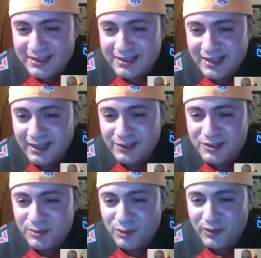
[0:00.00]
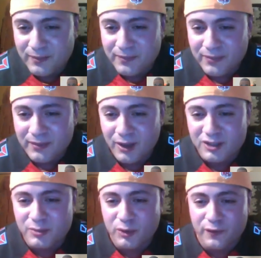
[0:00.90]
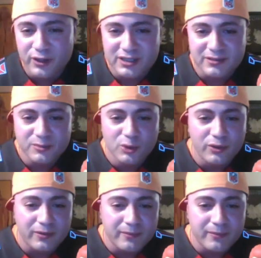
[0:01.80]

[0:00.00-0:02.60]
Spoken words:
it Sonic or Smooth? No, Smooth first. Smooth.